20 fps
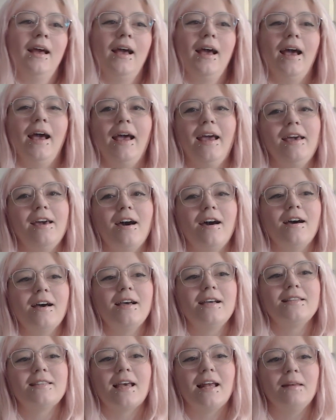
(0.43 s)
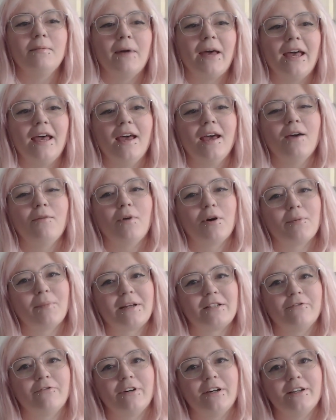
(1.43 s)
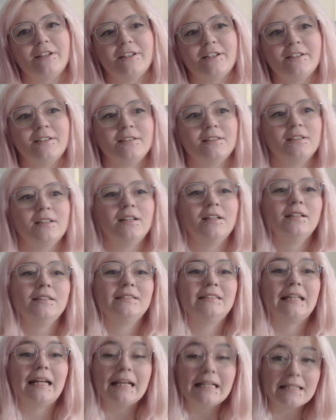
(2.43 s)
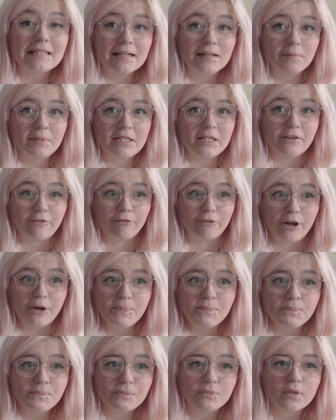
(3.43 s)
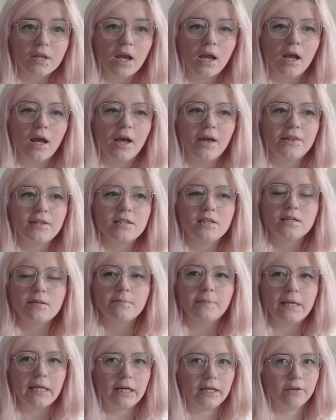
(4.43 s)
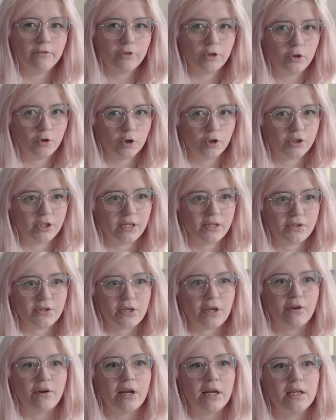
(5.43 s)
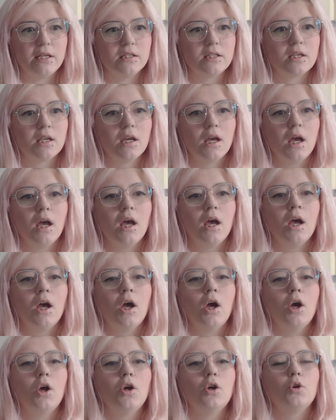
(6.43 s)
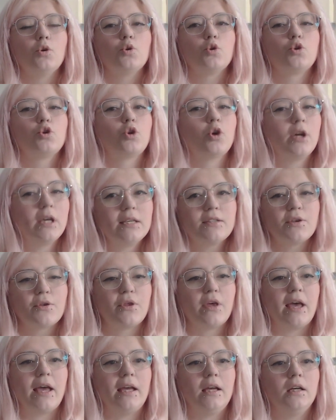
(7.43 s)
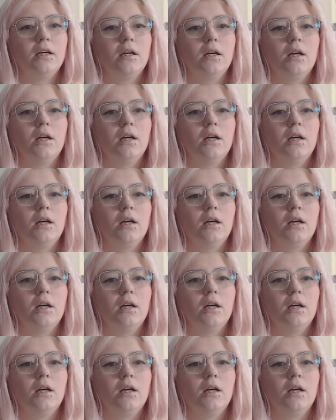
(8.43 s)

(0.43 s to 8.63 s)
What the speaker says: Hey guys, Ali Bear here, welcome back to Verdant. Today's a little bit different. This is the beginning of a new content series. So here's the thing.